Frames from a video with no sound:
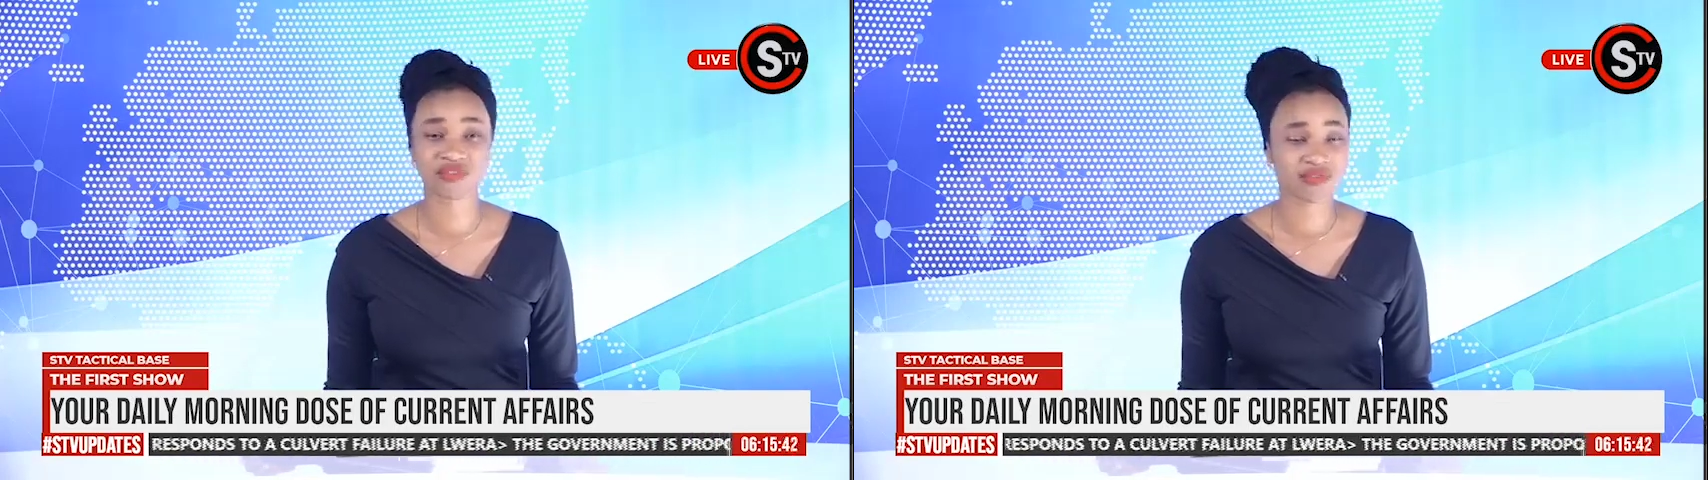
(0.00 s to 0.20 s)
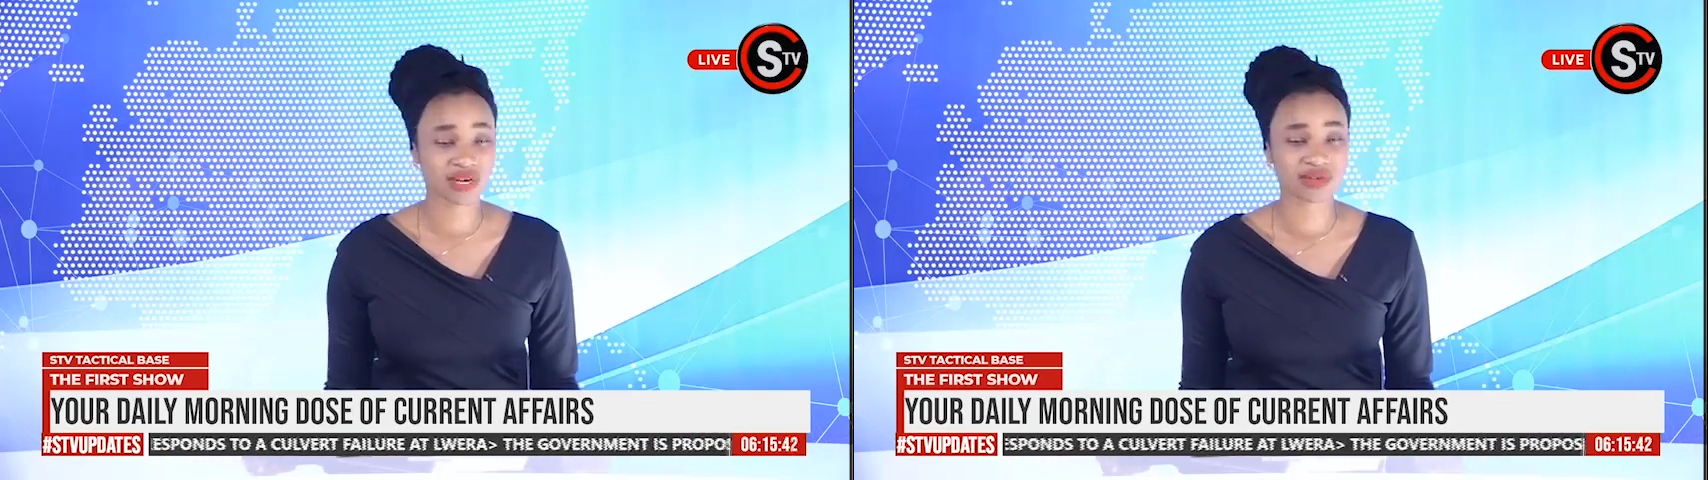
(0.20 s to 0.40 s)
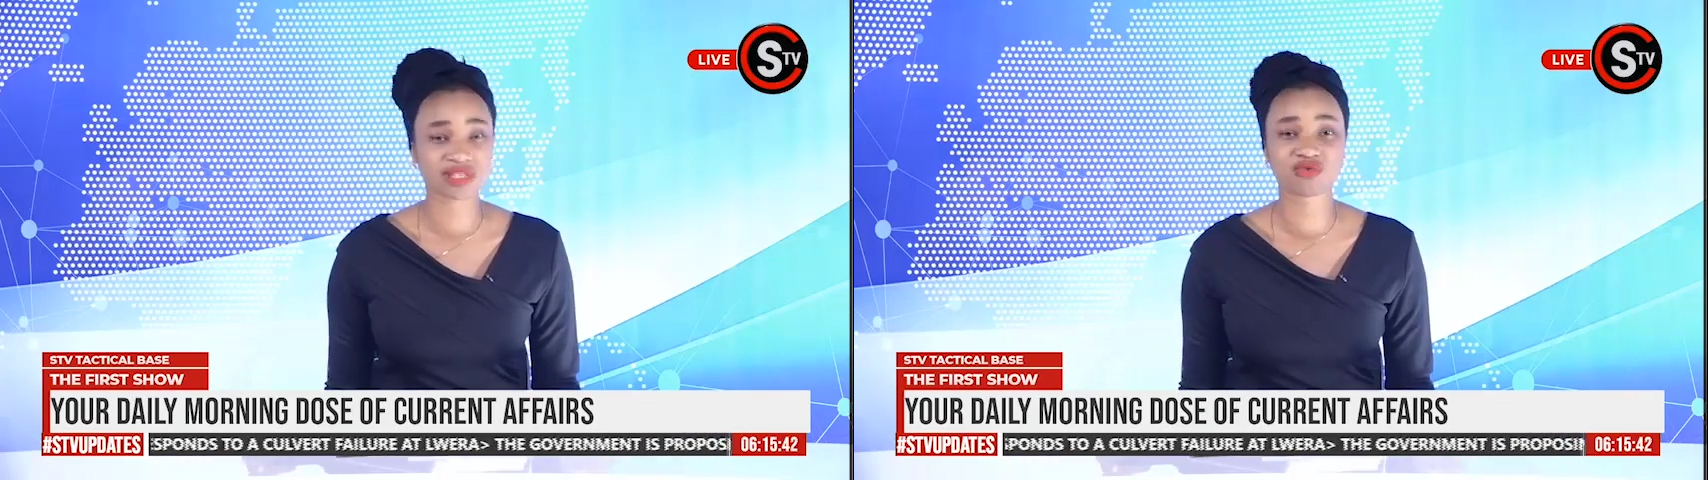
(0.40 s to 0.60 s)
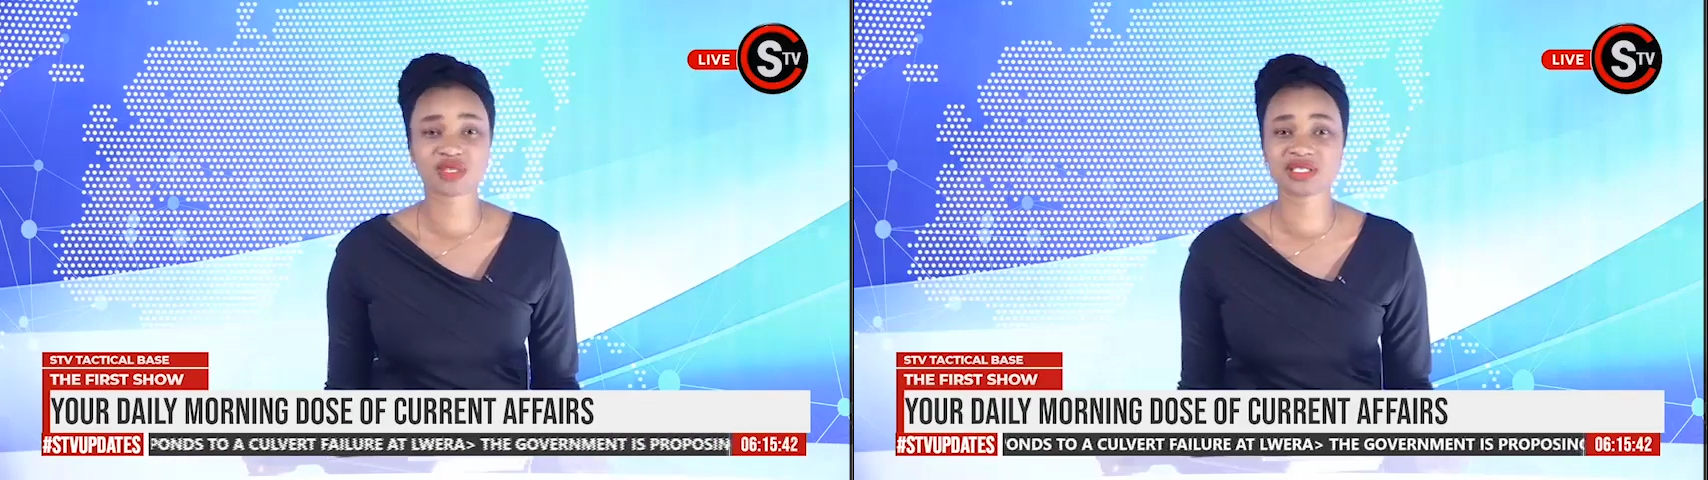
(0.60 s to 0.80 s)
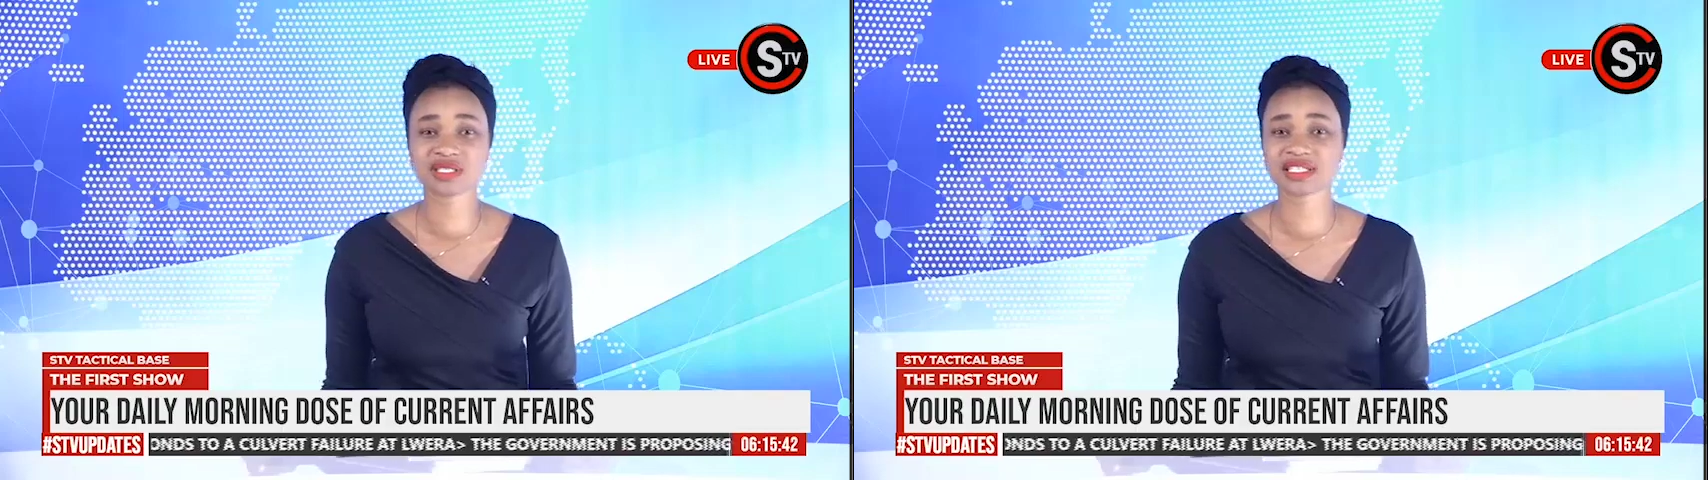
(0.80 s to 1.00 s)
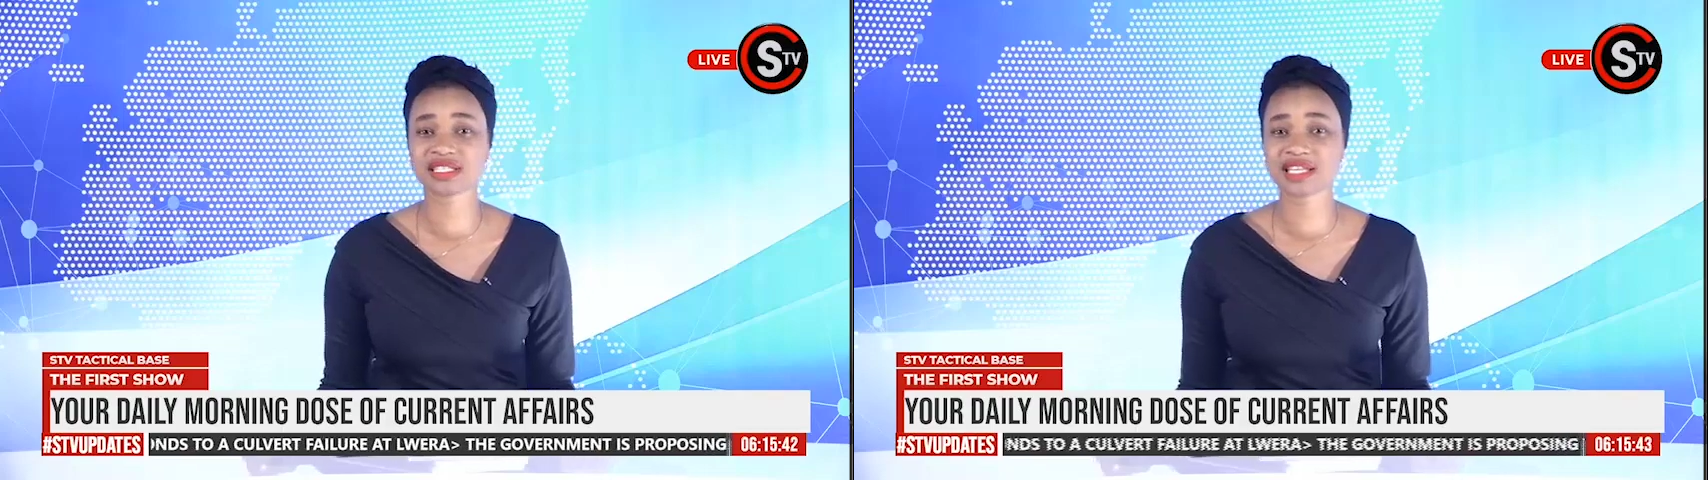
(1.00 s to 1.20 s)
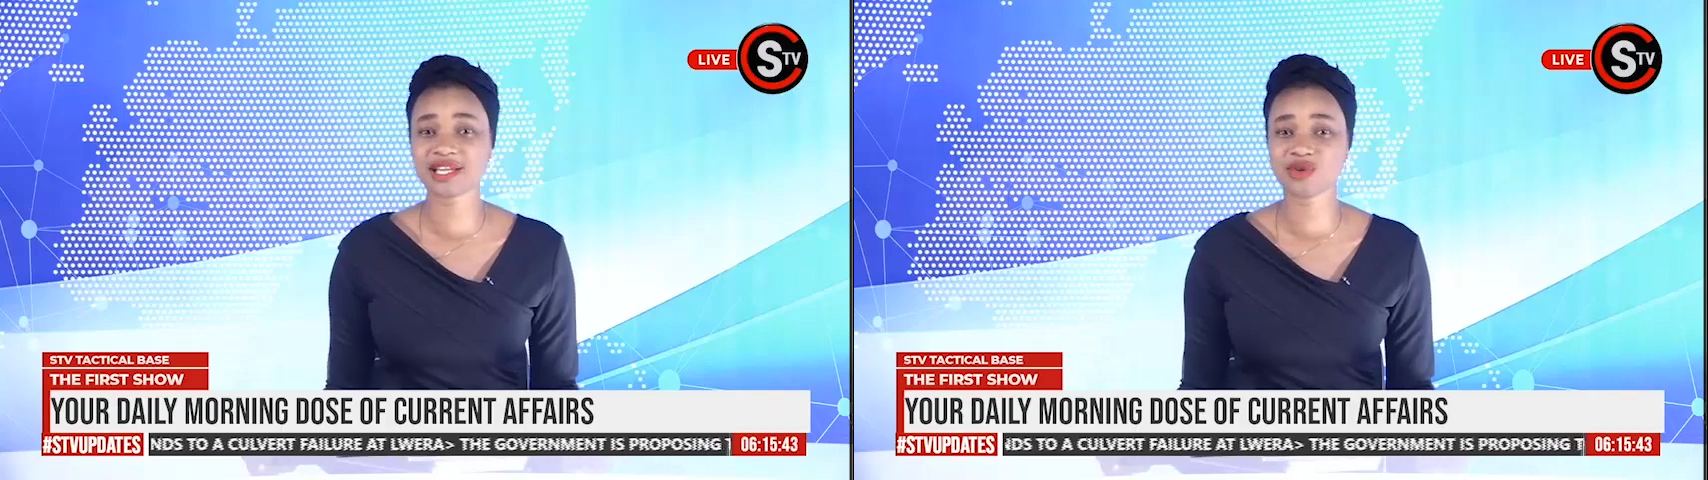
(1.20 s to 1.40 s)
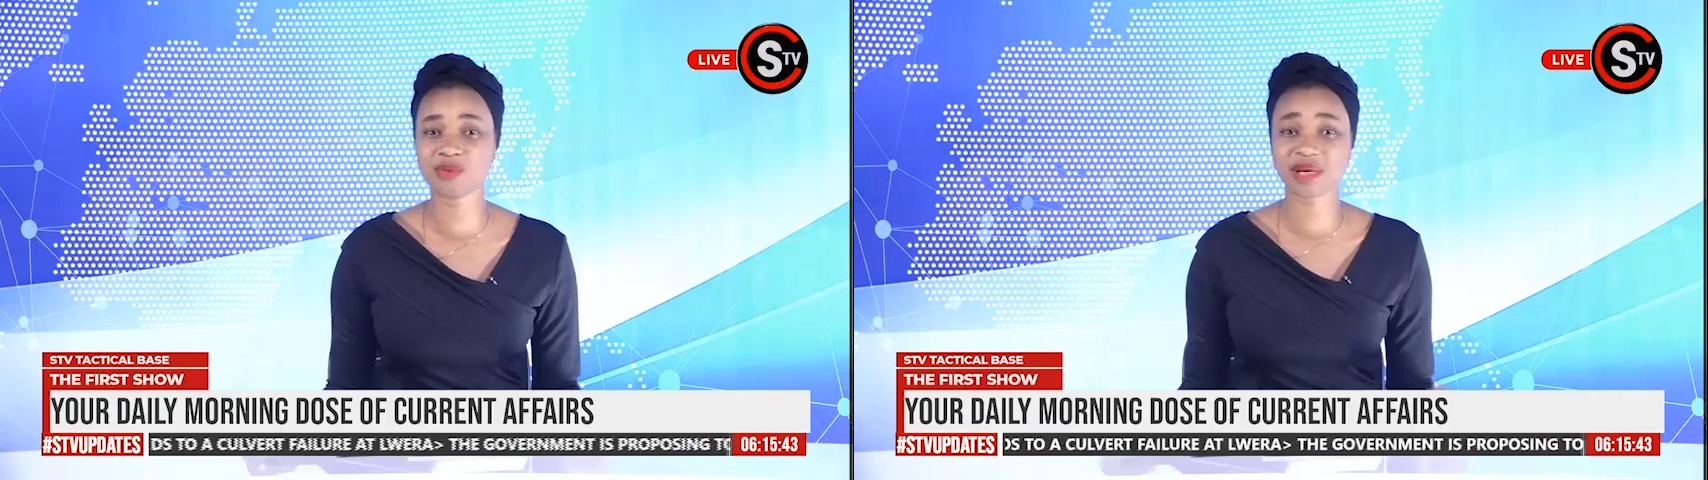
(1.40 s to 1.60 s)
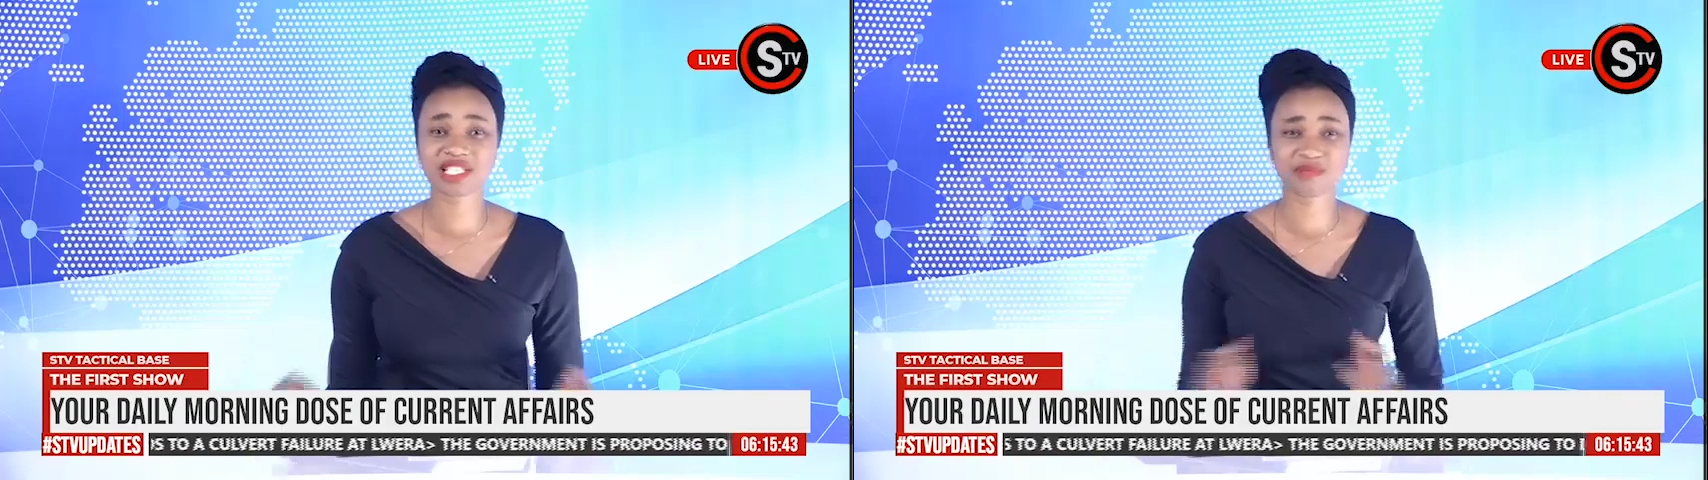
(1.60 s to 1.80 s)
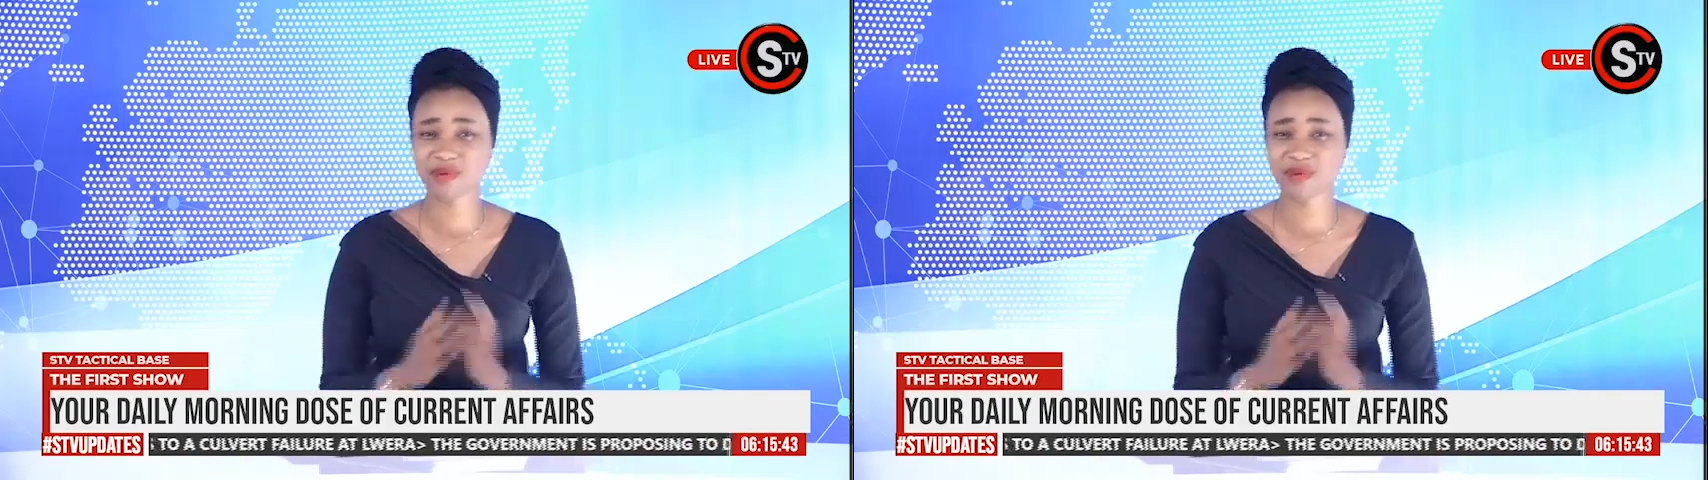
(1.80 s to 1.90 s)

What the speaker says: for various reasons that they know best.